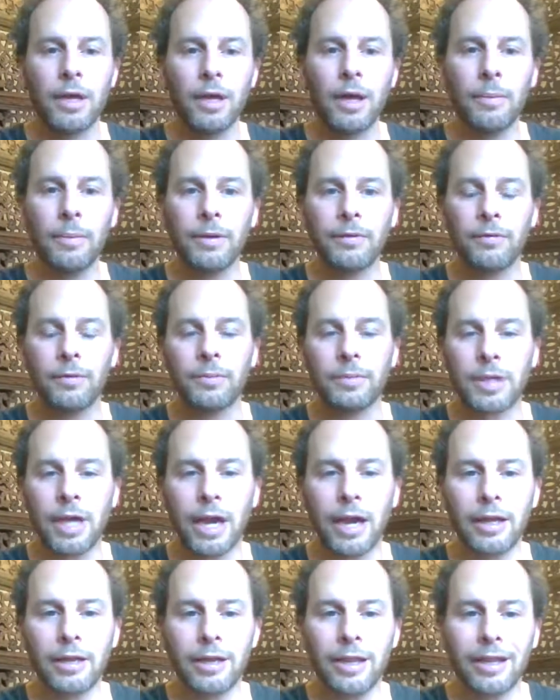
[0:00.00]
coming from
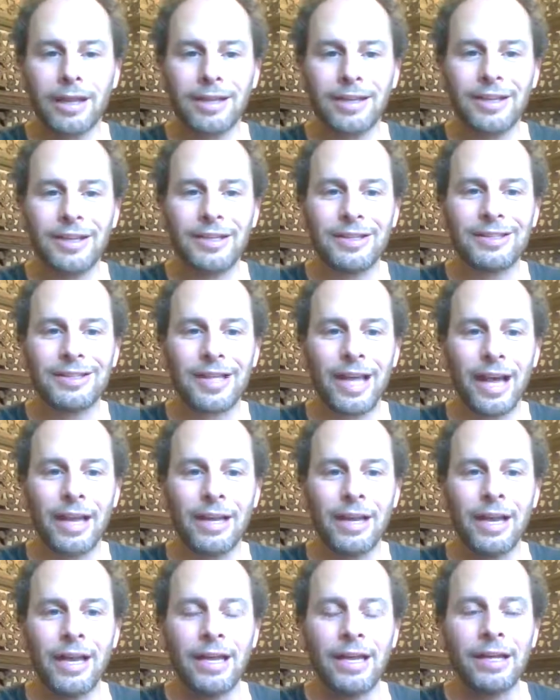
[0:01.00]
Thailand, is
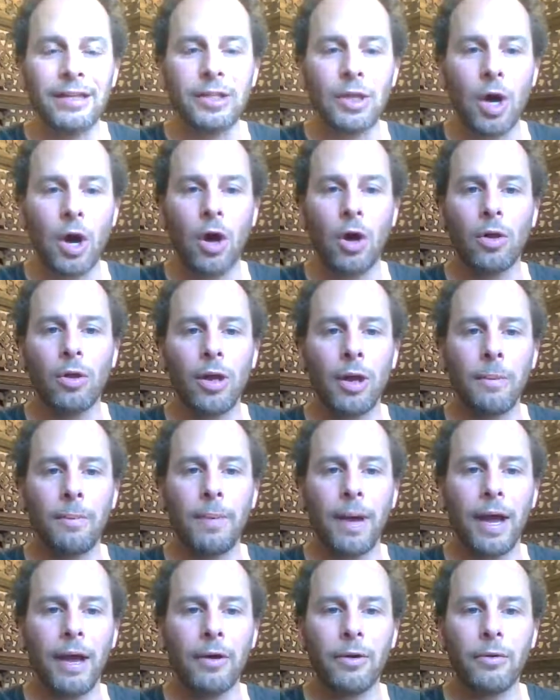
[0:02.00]
that it's all
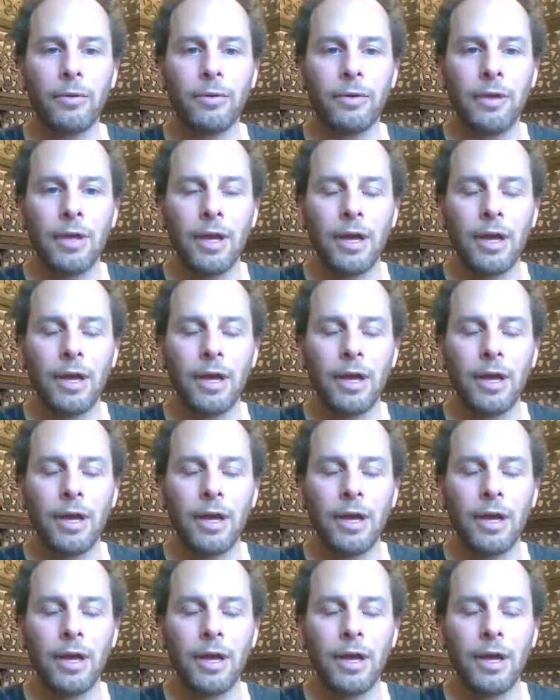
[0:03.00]
about